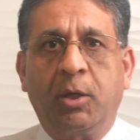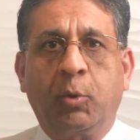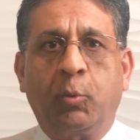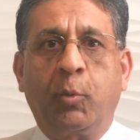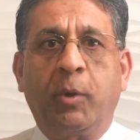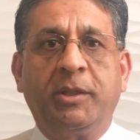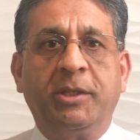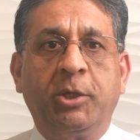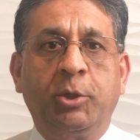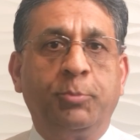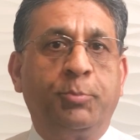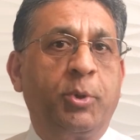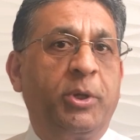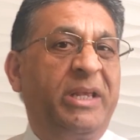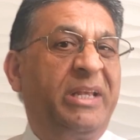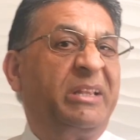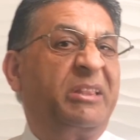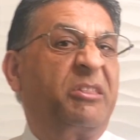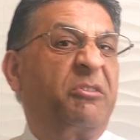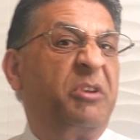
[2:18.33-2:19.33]
whether you're
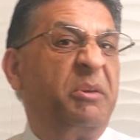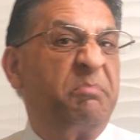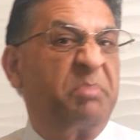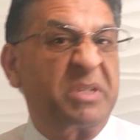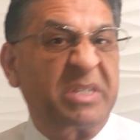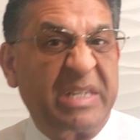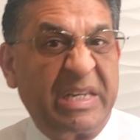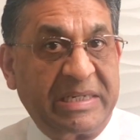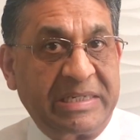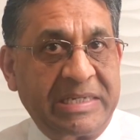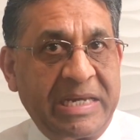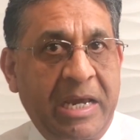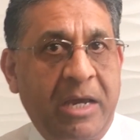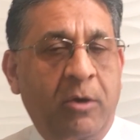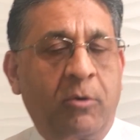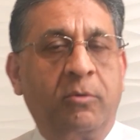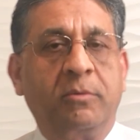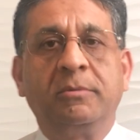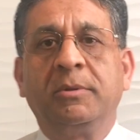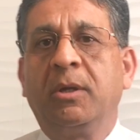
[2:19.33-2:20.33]
putting three percent
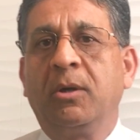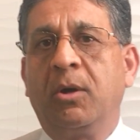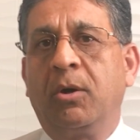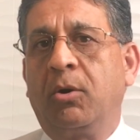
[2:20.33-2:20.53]
down